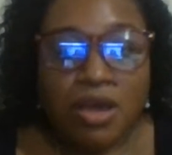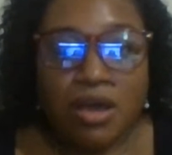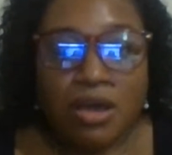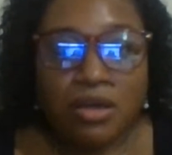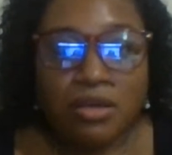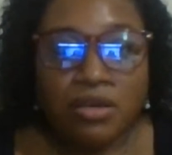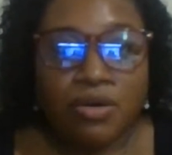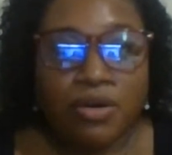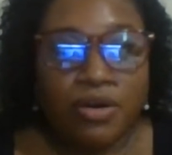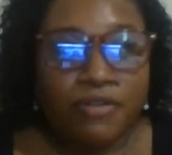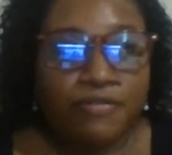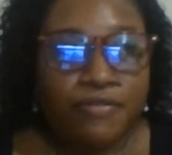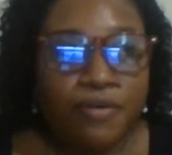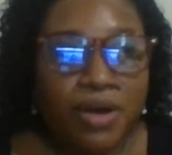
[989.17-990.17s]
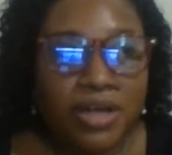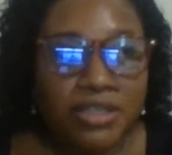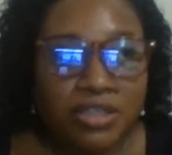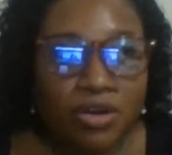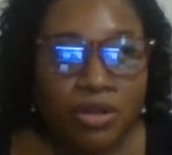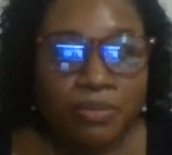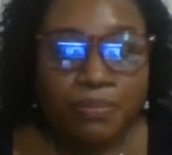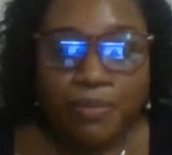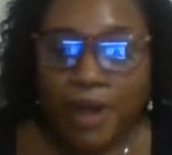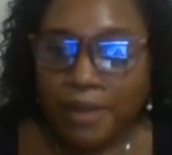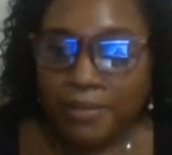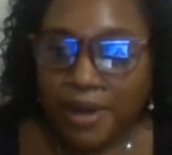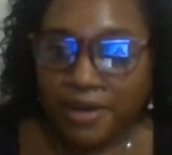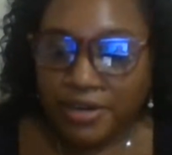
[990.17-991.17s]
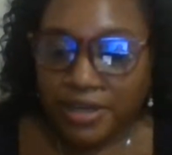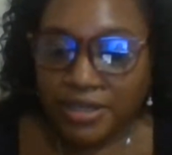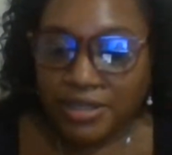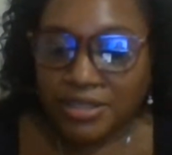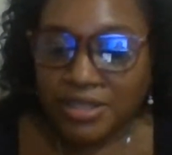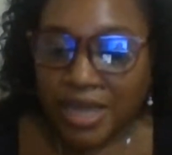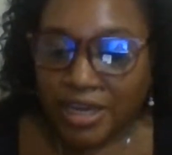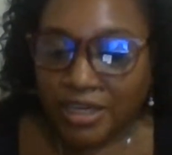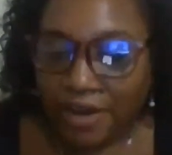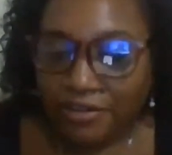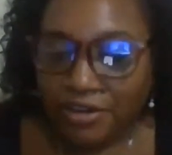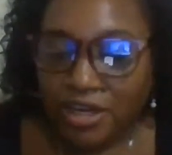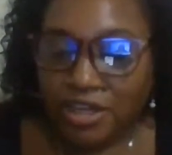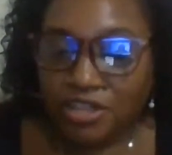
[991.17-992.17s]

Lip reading: you're gonna focus on primary, secondary,